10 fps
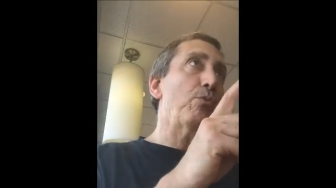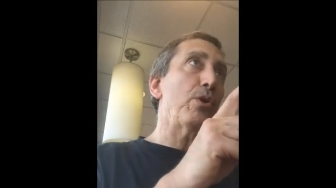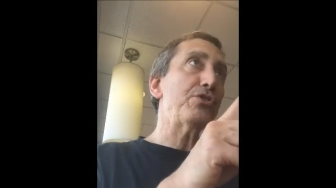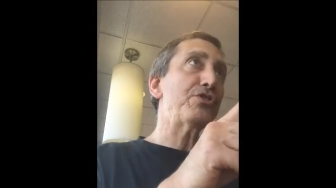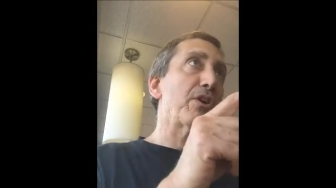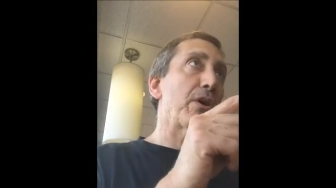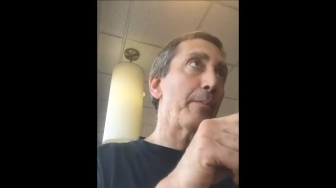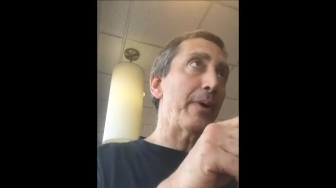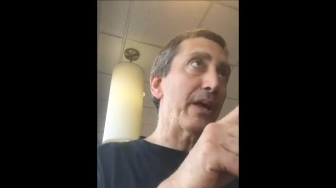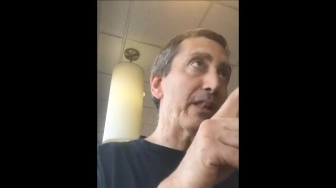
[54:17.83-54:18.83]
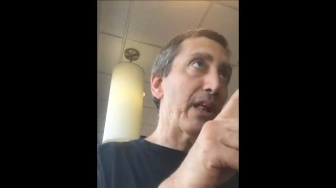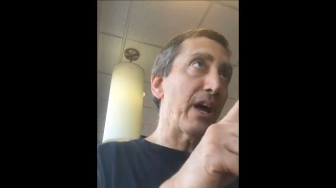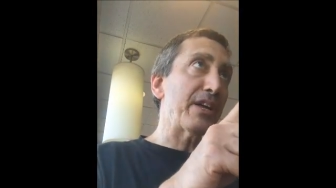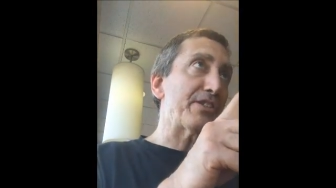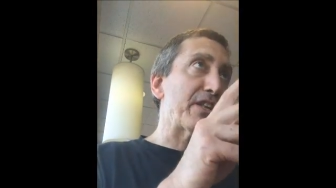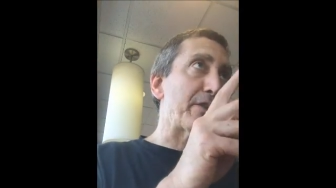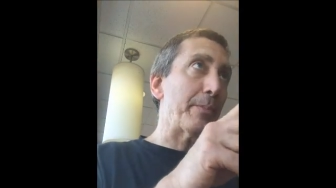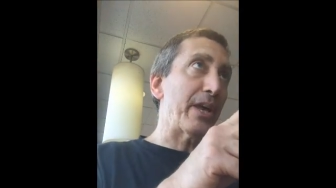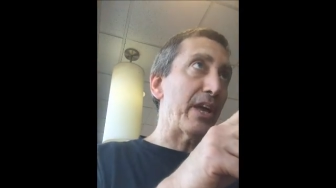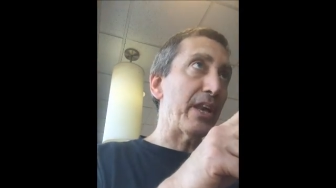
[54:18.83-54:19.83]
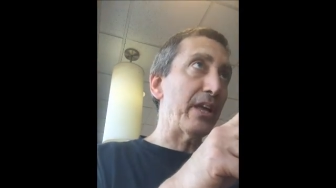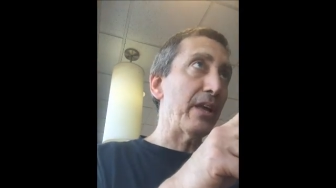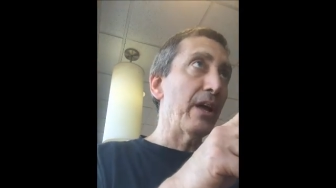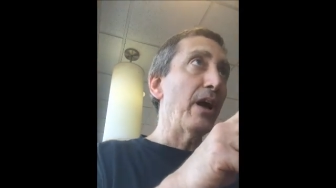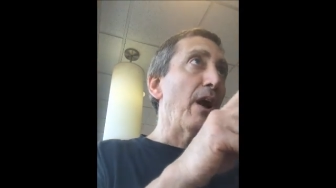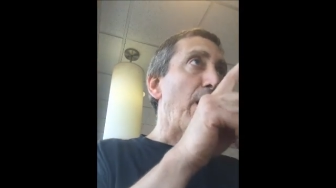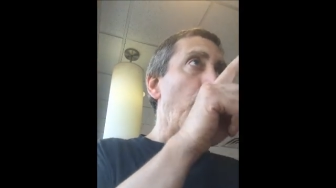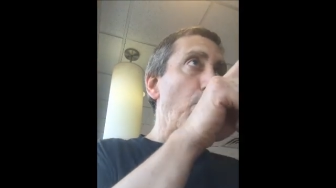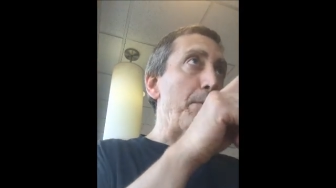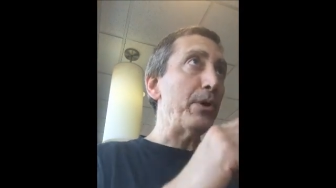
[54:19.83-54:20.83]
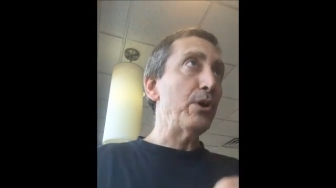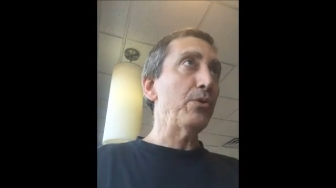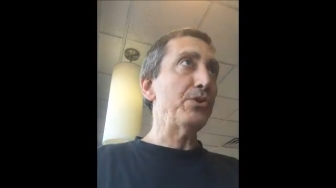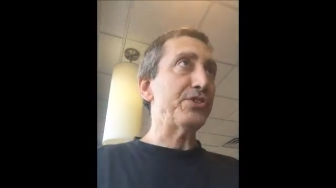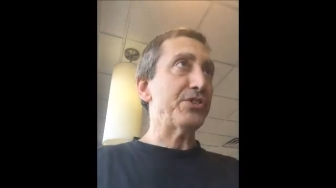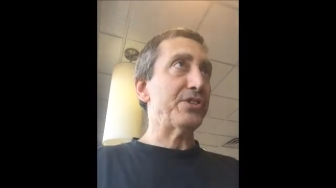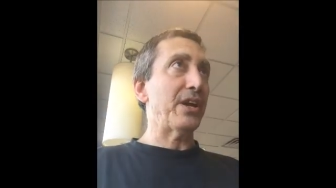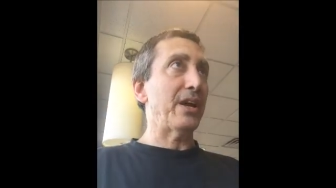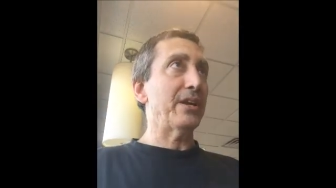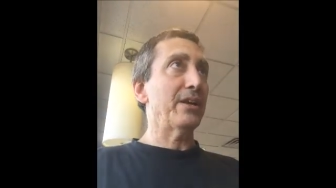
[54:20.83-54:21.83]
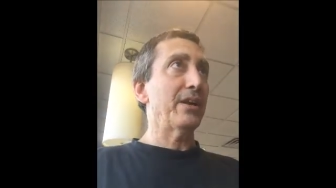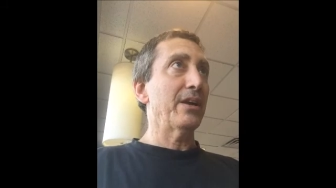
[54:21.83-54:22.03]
once a man lies at the beginning, a woman notices that.